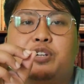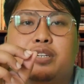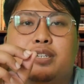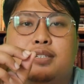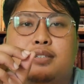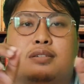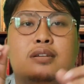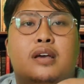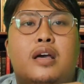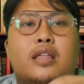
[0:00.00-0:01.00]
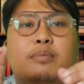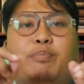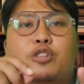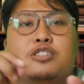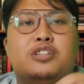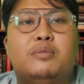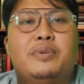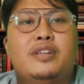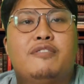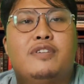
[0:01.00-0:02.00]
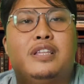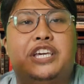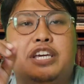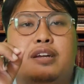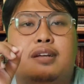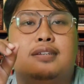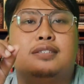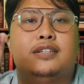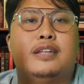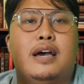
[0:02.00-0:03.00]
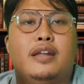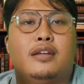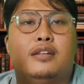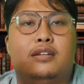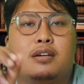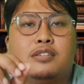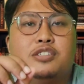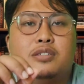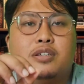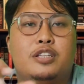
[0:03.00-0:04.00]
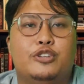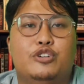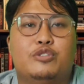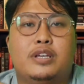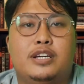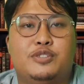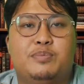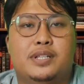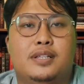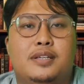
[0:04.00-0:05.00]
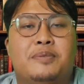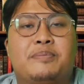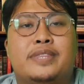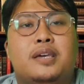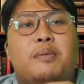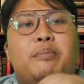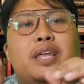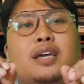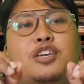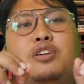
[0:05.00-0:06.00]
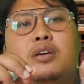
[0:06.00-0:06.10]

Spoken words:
per year. The potential benefit here is a direct reduction in your tax bill, meaning